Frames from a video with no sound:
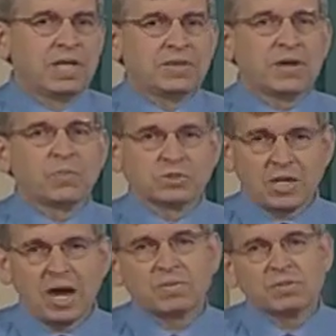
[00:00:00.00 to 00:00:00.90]
that was
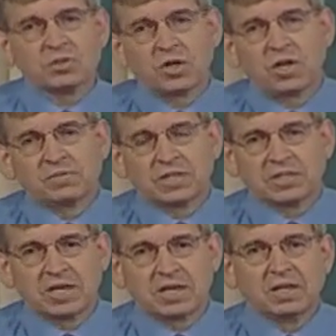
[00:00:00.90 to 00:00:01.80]
not resolved
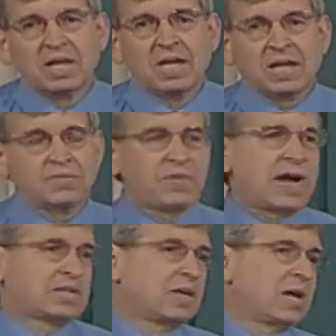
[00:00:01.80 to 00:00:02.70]
until, in
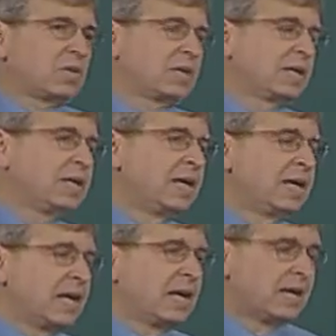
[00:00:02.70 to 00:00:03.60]
fact, not only
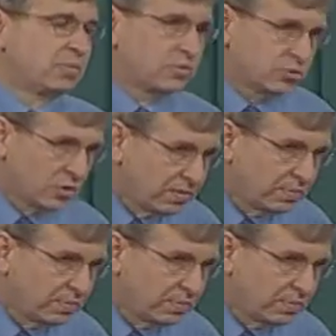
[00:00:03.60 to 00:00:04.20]
it was resolved